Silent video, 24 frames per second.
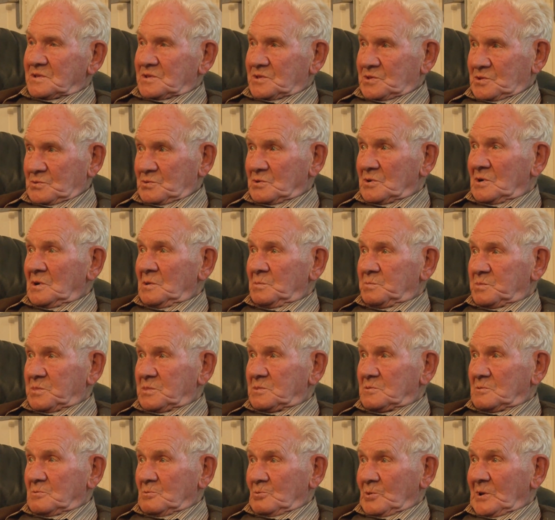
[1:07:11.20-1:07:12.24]
were all
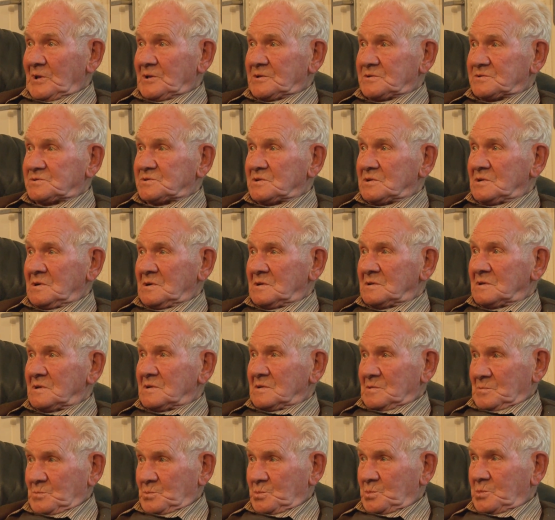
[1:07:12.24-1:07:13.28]
welders and all,
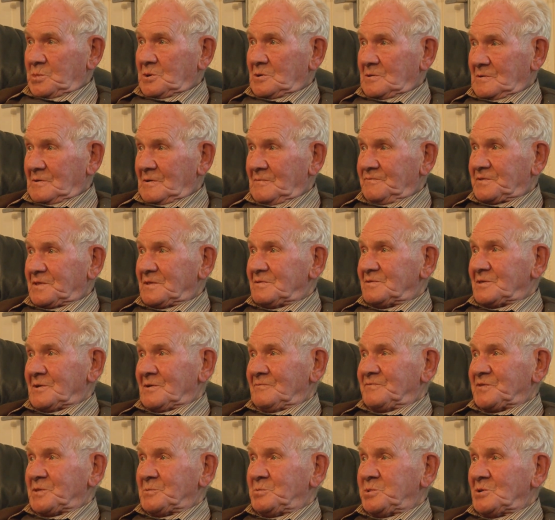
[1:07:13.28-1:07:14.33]

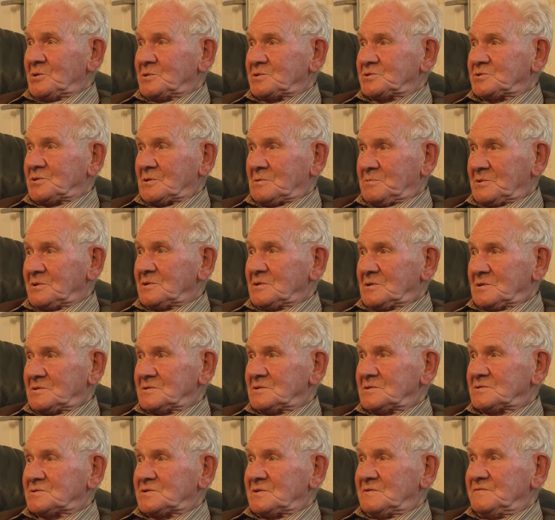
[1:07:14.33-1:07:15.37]
off the box job,
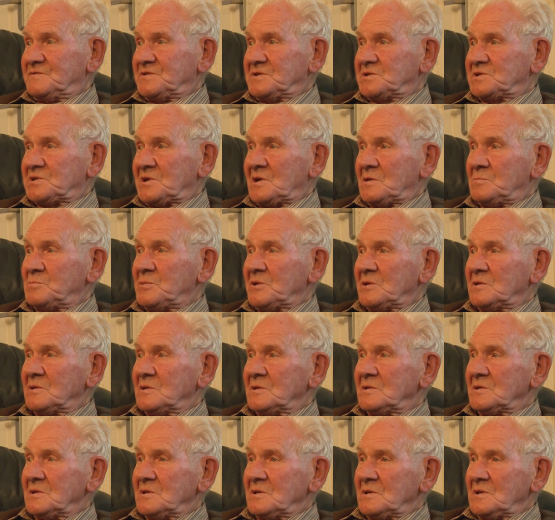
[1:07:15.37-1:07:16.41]
served the town.
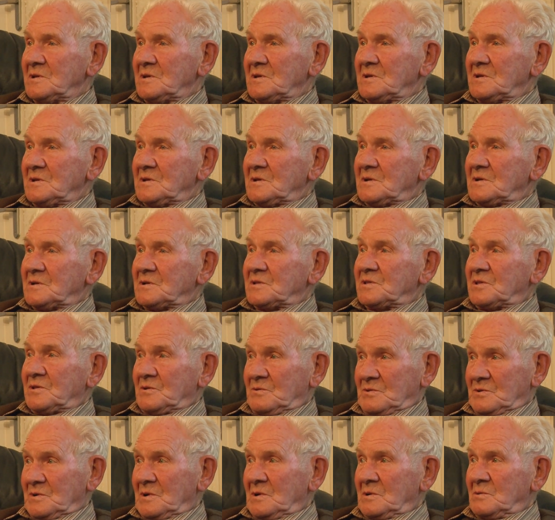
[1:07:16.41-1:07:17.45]
They
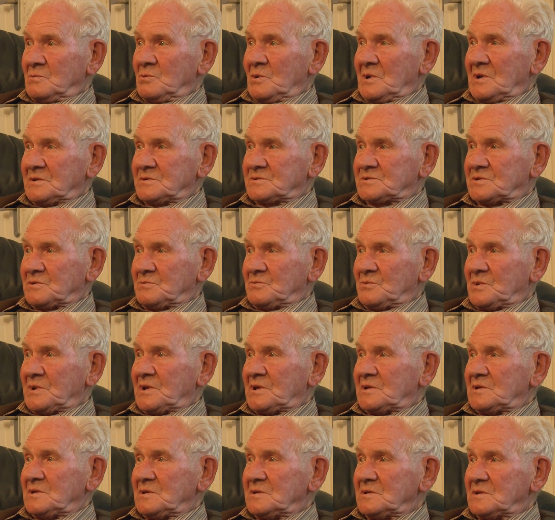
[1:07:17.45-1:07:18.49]
were all welders that
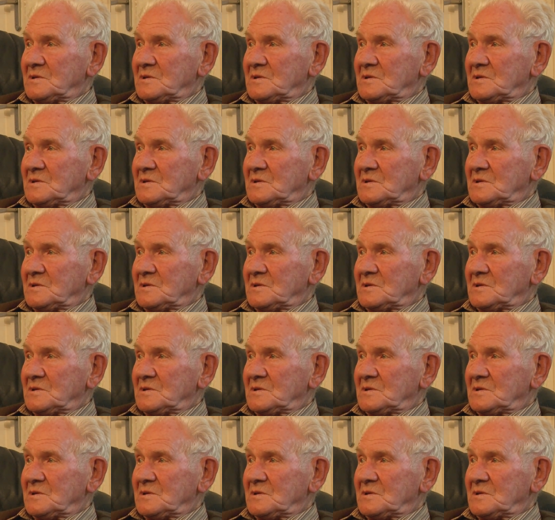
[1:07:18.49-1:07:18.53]
went.